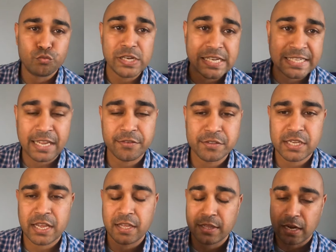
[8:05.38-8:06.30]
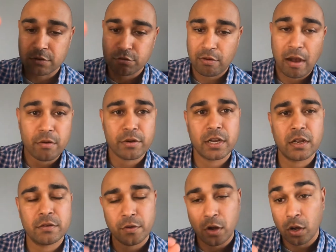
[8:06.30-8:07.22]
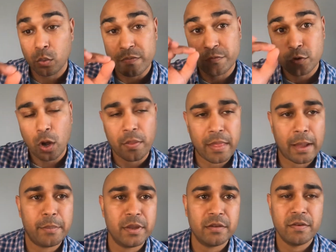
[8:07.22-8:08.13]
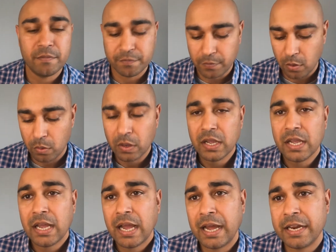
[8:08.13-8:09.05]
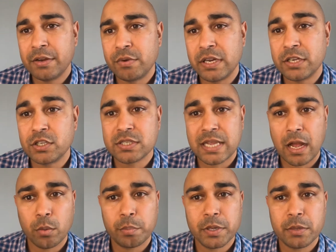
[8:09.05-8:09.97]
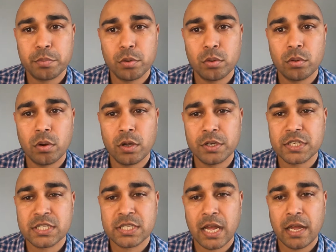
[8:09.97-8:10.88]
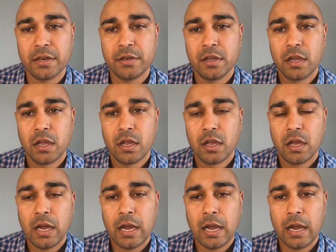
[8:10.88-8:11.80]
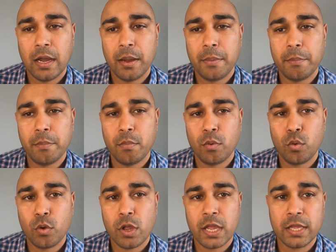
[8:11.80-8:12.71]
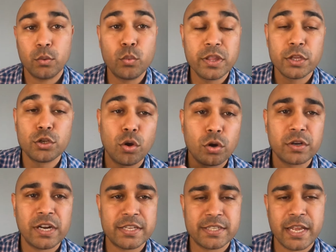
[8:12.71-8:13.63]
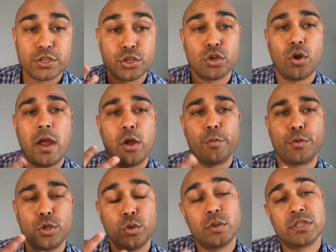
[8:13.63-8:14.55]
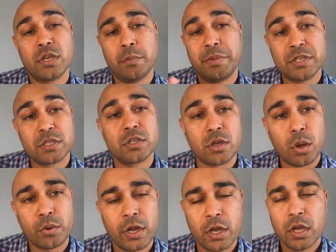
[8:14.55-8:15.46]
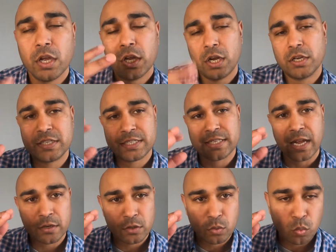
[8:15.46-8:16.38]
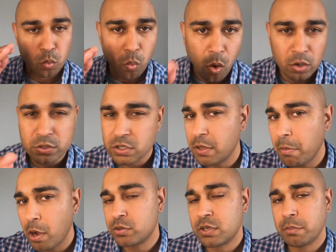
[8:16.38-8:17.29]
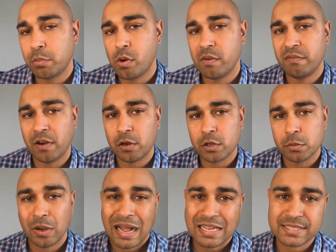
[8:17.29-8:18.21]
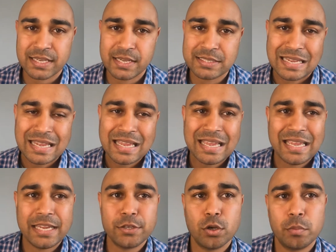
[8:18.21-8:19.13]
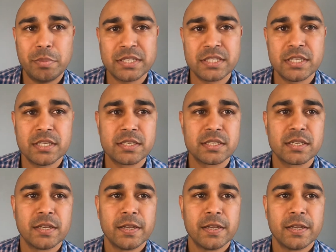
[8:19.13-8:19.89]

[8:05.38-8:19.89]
really gives it that grounding of, oh, we've got that bit of info, and it really does help people understand within your organization, or help you as a business owner understand what's the most important valuable assets in your business.